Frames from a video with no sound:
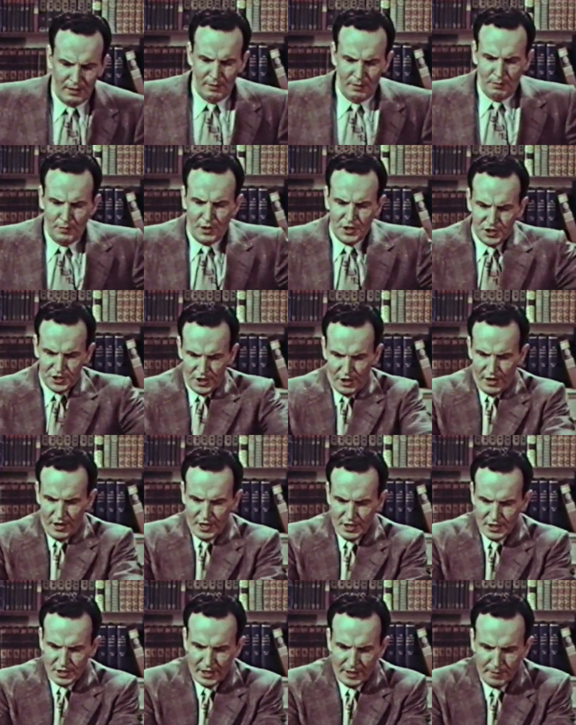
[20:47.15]
But
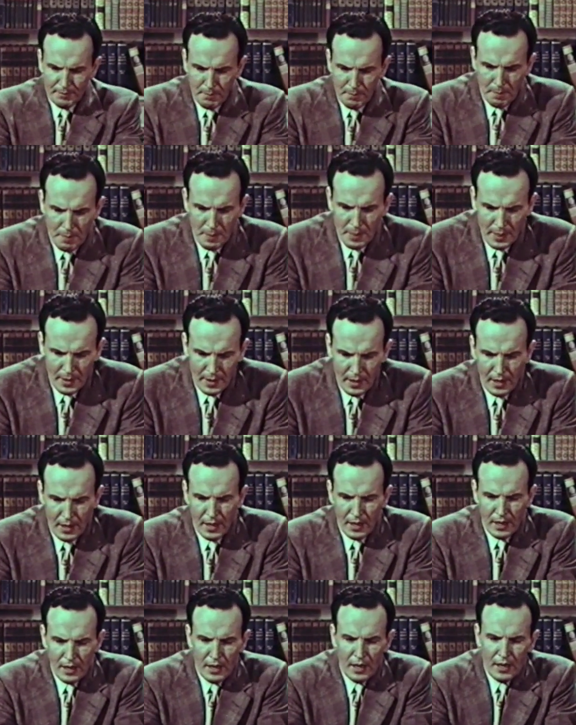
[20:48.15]
seriously,
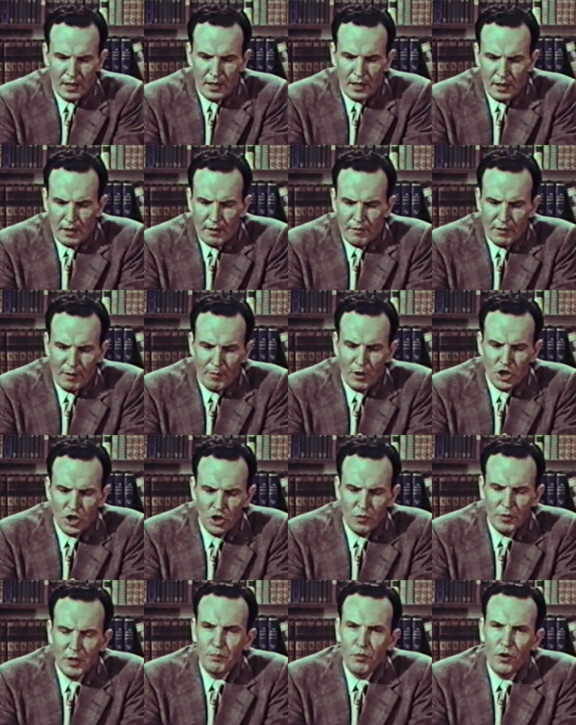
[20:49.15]
from a
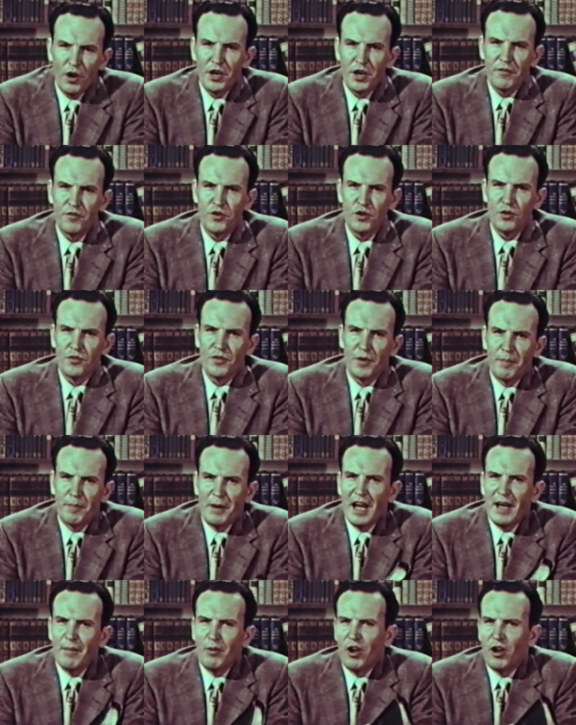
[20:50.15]
human point of view, the
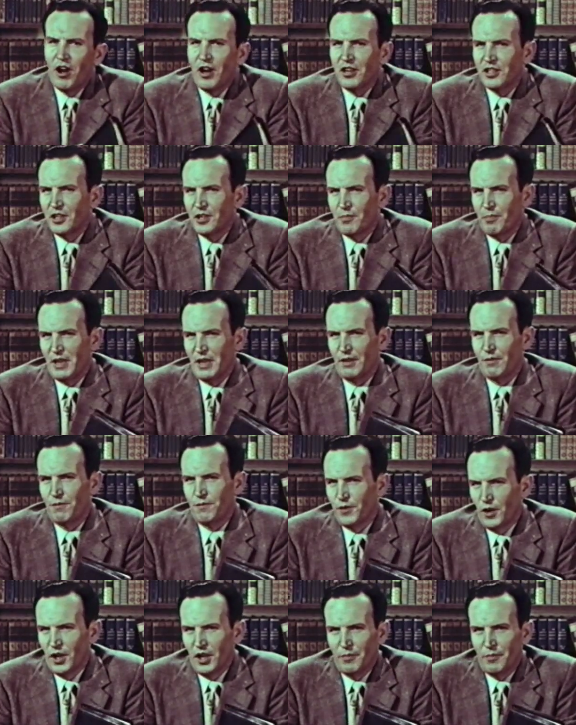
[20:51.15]
Bible ought to be
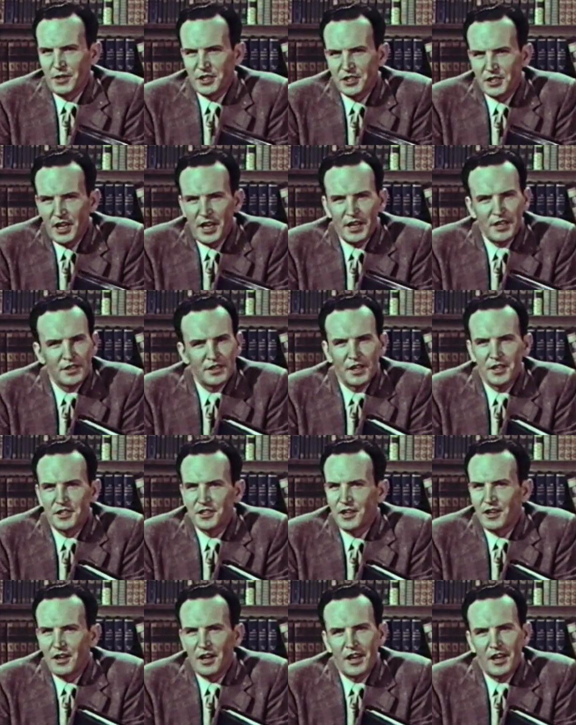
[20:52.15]
full of mistakes, and it
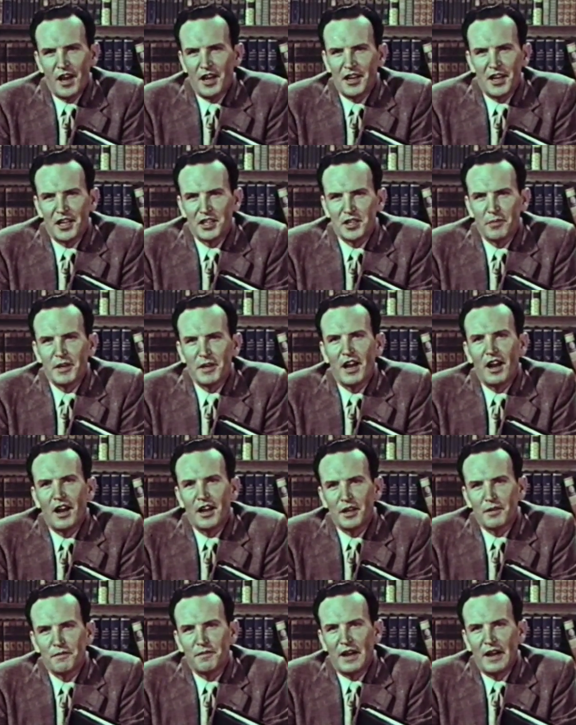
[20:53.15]
certainly ought not to be hard
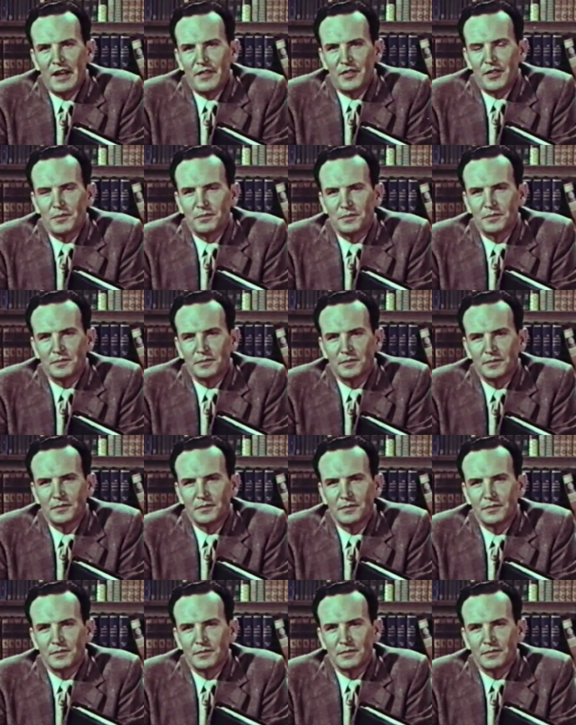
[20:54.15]
to find them.
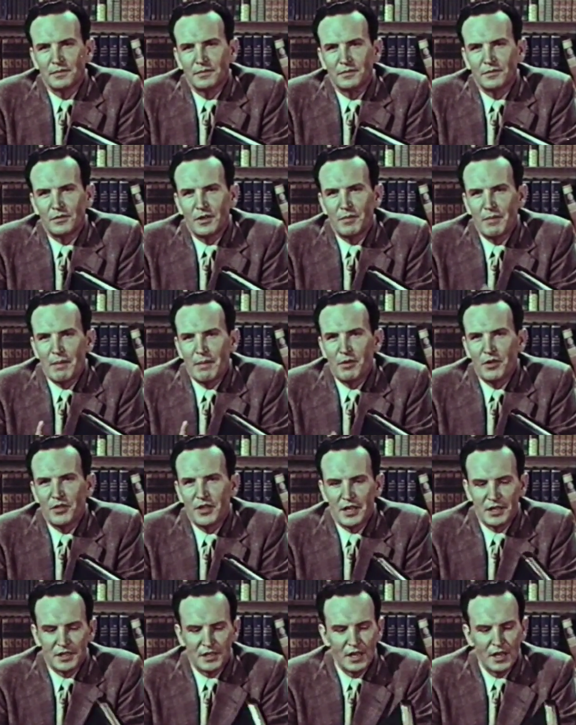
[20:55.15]
Remember
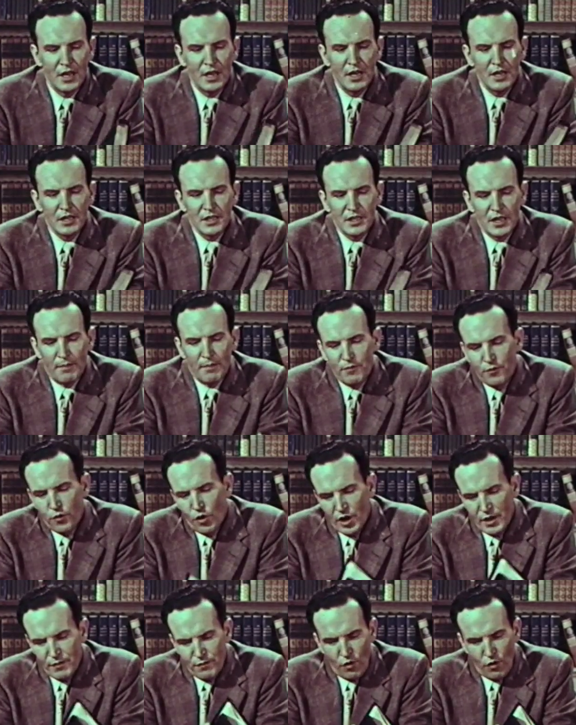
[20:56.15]
this, some
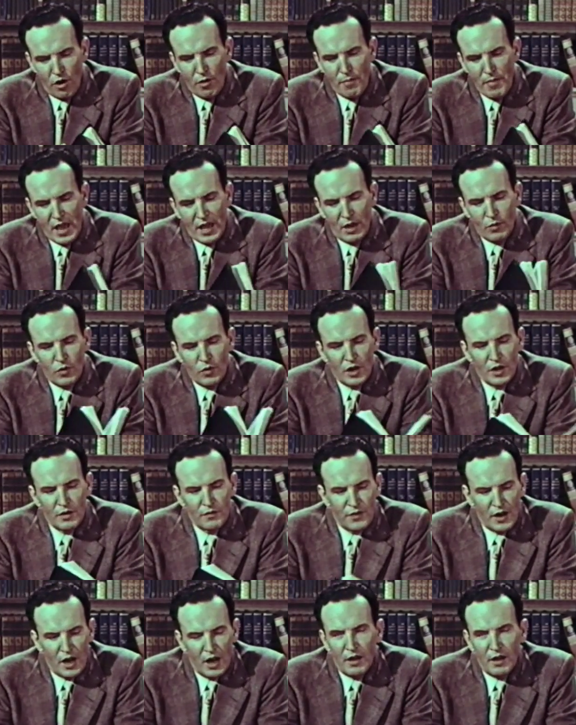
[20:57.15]
44 men were
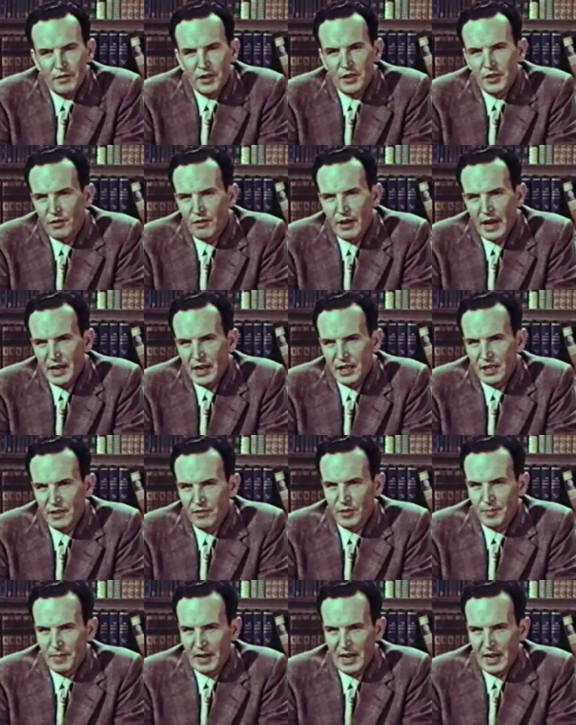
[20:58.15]
involved in the writing of
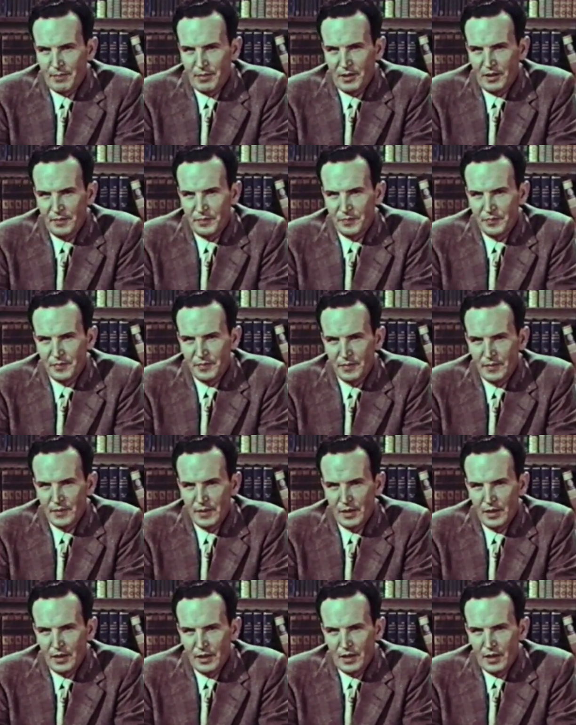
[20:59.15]
the Bible.
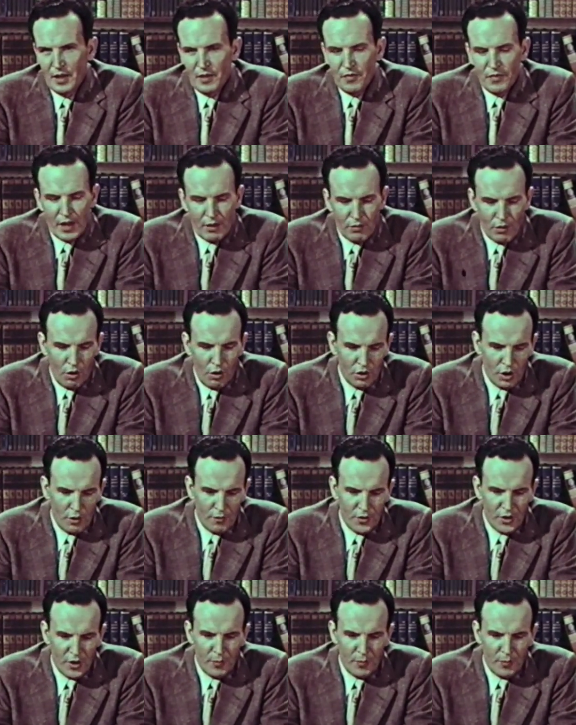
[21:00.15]
They wrote over a